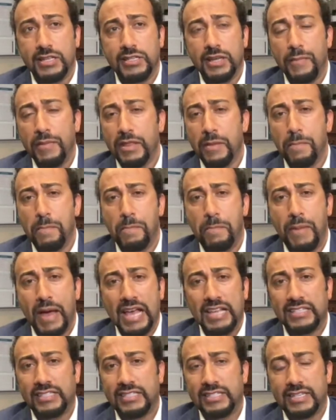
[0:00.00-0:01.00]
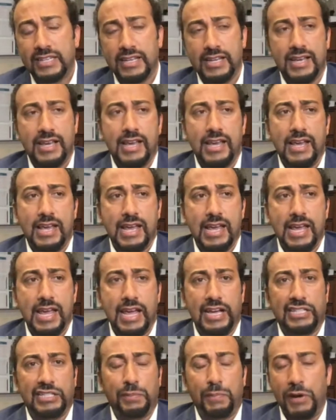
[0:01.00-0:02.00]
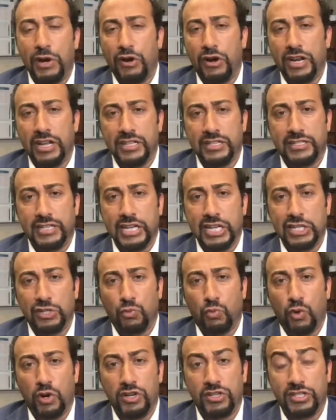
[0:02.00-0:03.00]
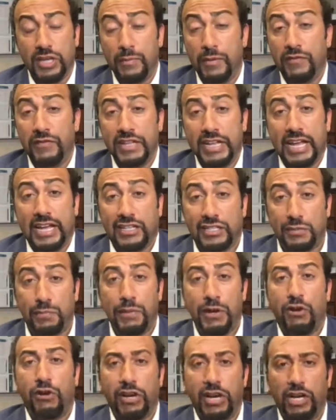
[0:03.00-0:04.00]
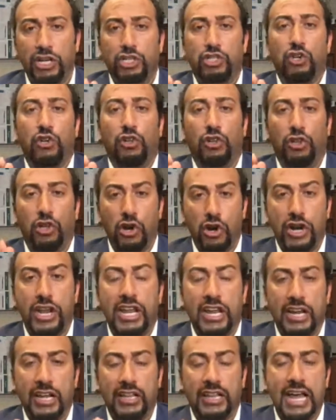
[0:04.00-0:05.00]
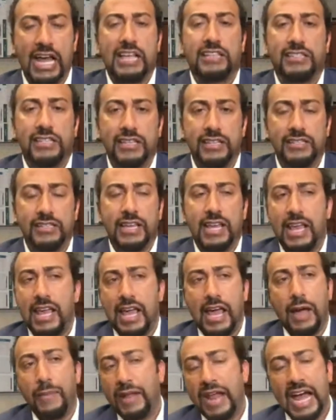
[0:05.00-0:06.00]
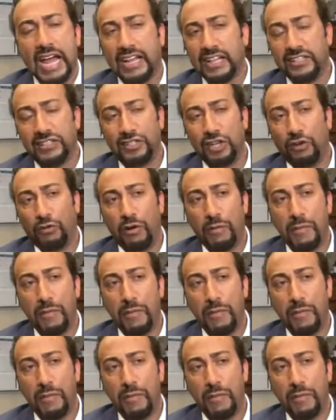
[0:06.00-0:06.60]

Some of the best experiences were some of the experiential learning classes. I mean, I can still